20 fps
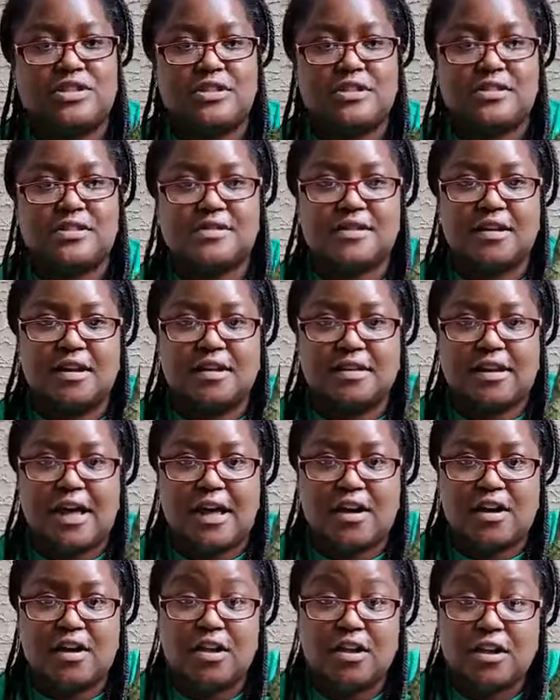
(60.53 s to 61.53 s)
is a
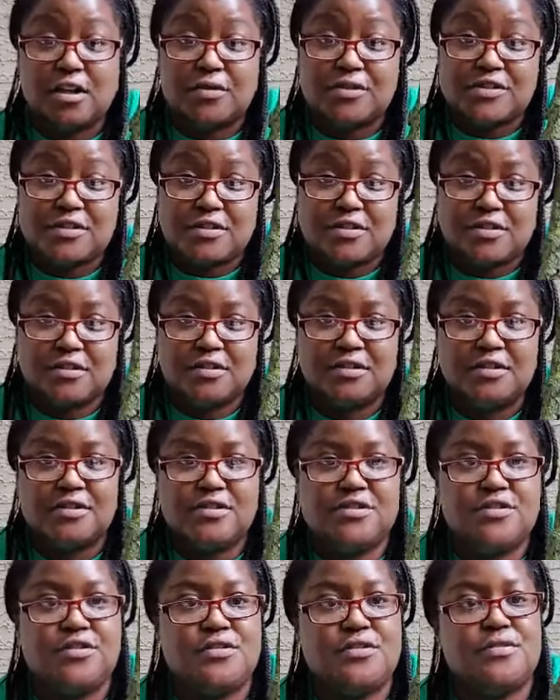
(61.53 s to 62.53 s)
lot closer
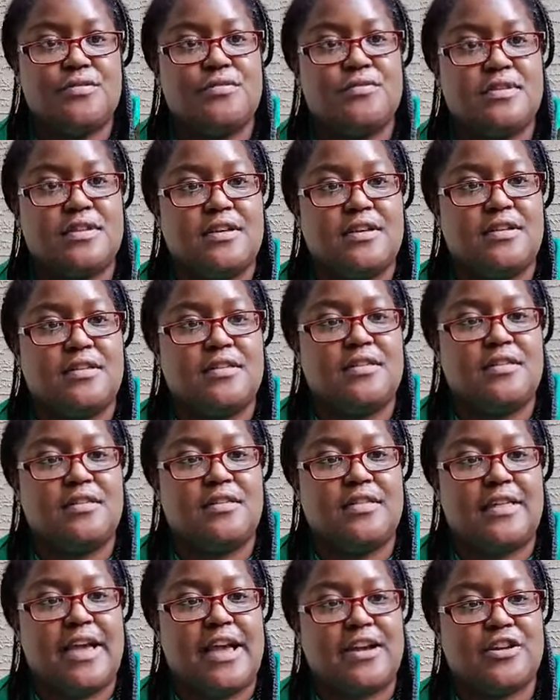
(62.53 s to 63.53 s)
to the
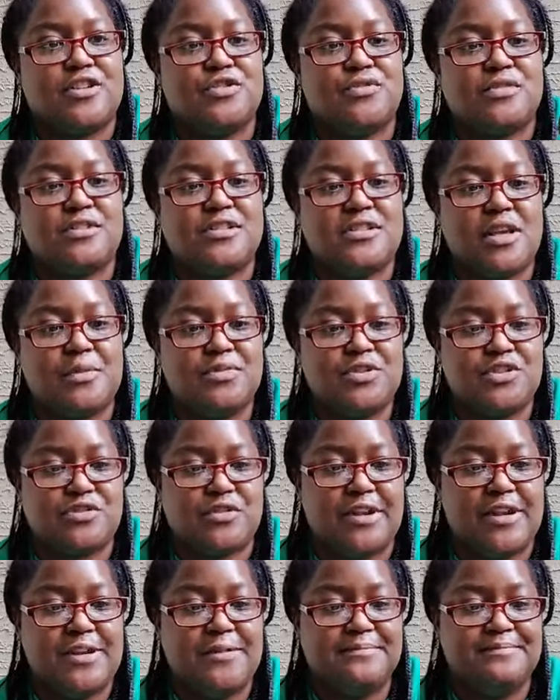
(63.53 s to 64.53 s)
actual
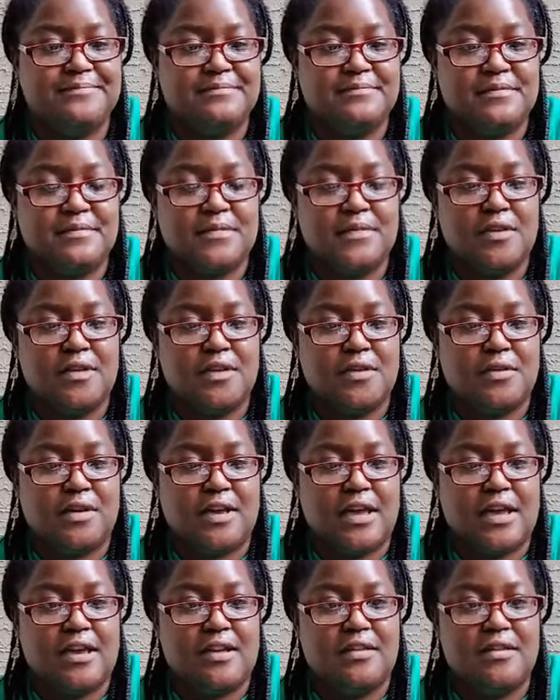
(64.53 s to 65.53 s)
substrate,
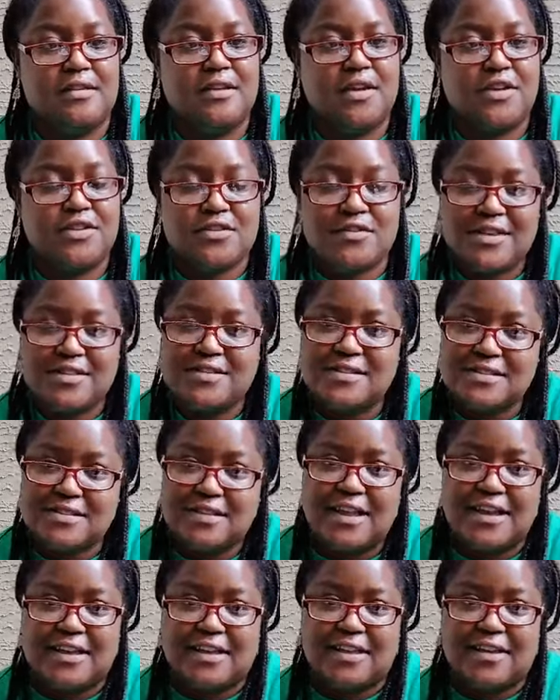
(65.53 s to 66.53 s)
okay? So this is
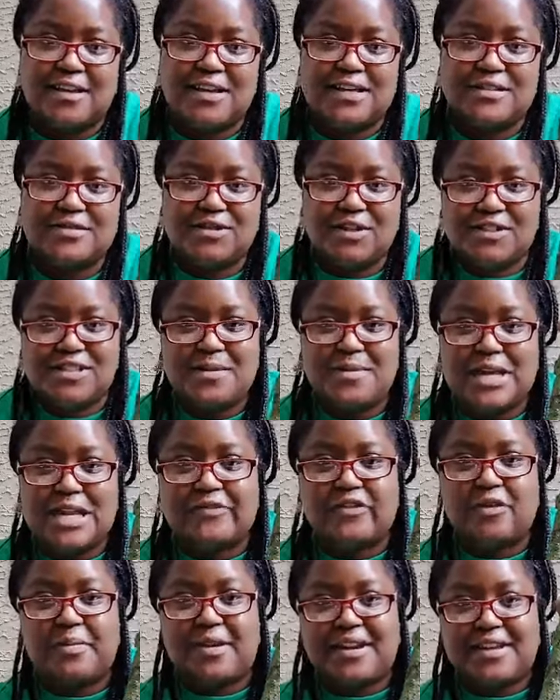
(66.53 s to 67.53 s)
lichen, and just about
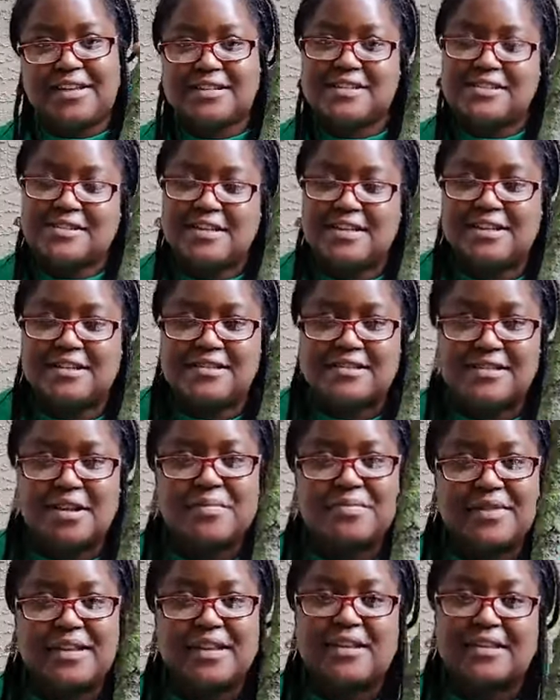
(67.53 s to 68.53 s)
everybody has seen
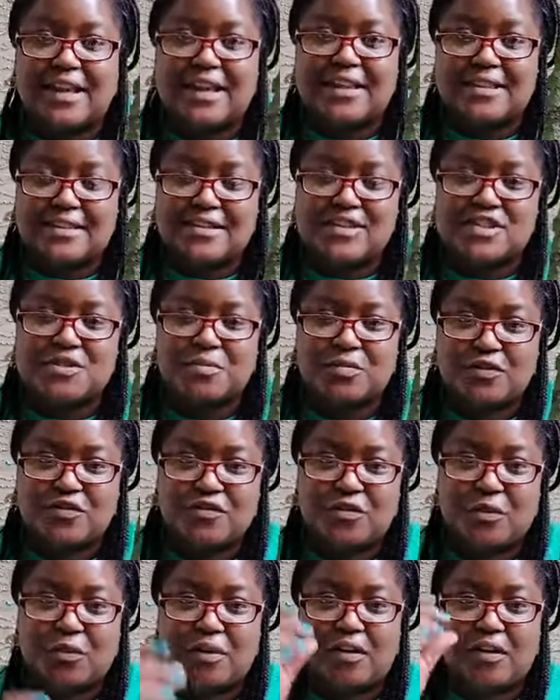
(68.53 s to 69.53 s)
something like this
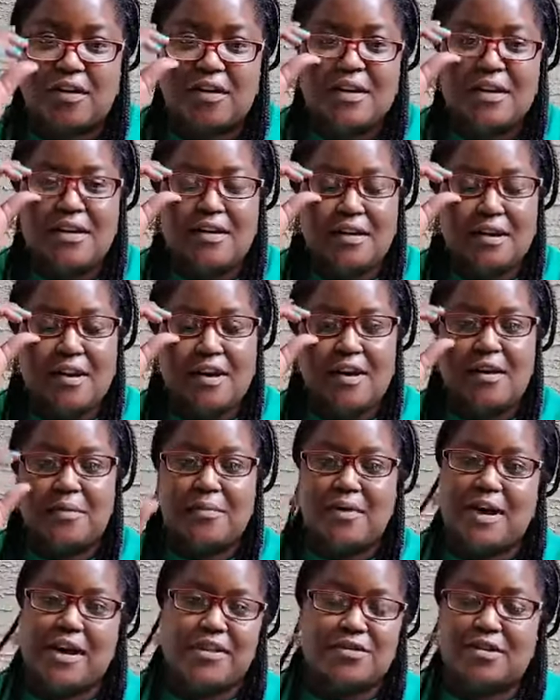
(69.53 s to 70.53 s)
before,
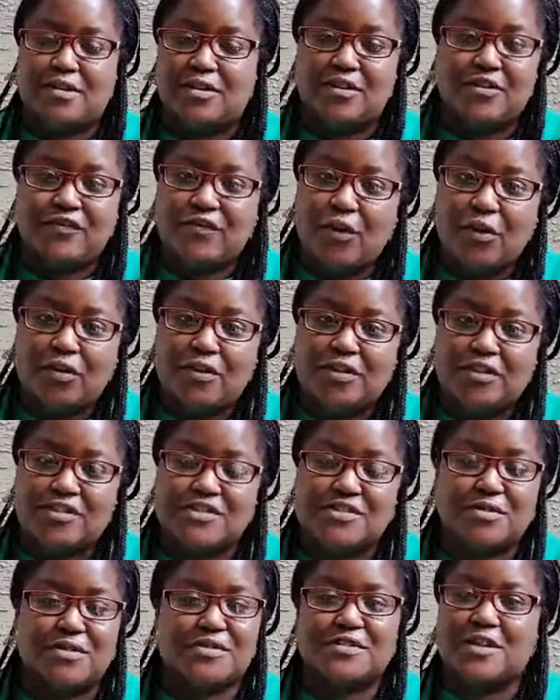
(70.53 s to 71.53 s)
either in the
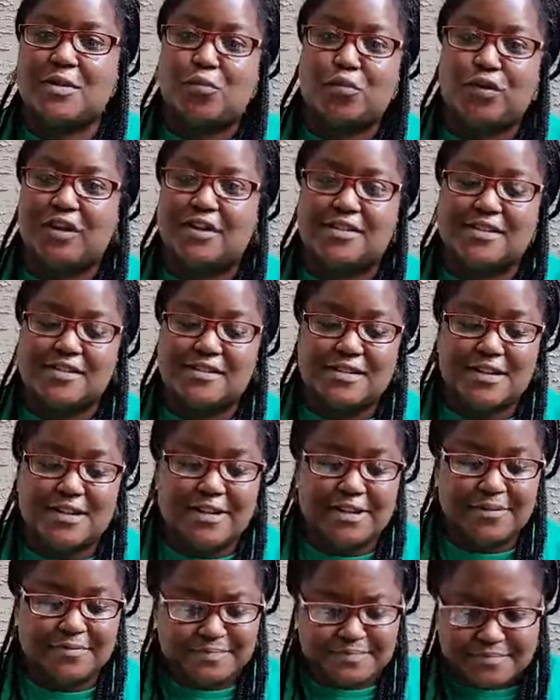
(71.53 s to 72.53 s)
forest or somewhere in the
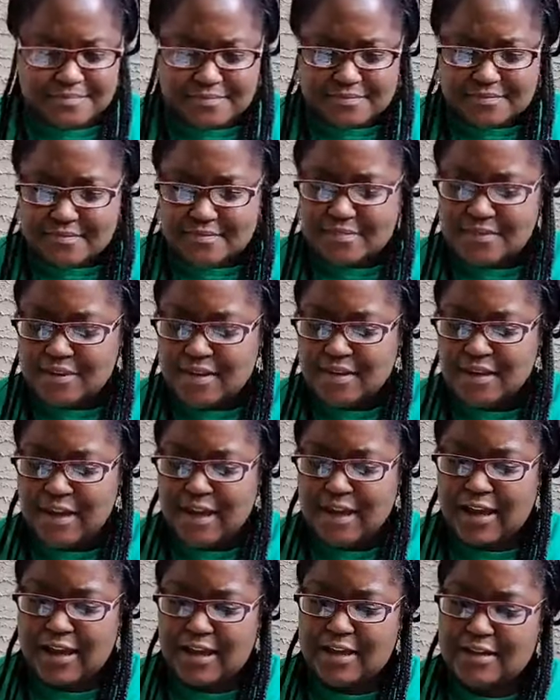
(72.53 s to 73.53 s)
city.
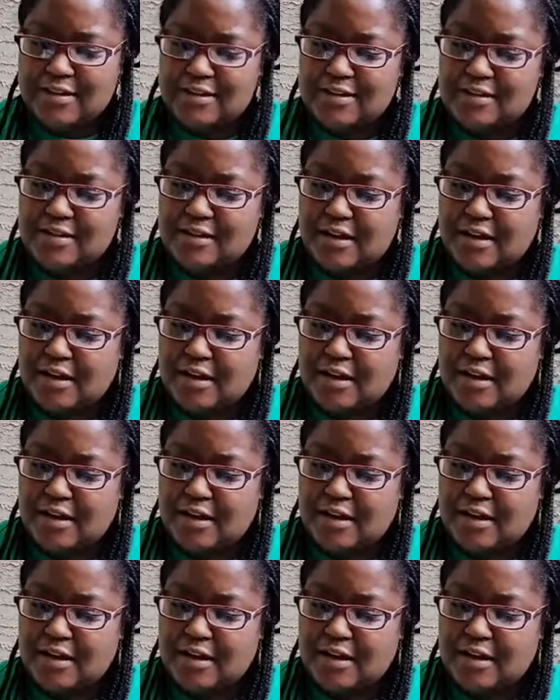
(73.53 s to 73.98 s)
And